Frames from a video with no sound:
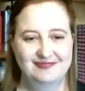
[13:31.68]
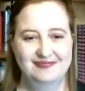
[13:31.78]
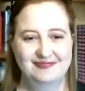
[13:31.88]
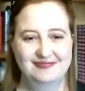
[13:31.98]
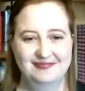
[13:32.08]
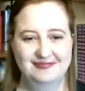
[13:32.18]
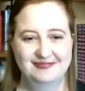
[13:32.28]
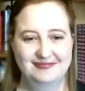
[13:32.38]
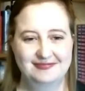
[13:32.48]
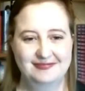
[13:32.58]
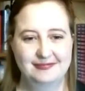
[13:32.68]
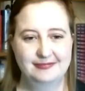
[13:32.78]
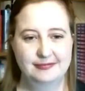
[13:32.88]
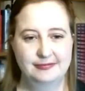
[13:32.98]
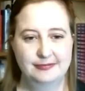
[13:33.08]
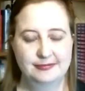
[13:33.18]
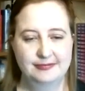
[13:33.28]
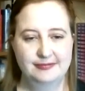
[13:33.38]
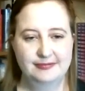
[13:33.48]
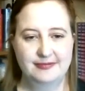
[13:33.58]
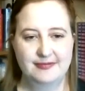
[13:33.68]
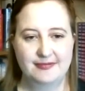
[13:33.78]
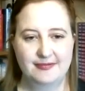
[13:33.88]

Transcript: No words are spoken by the person on screen.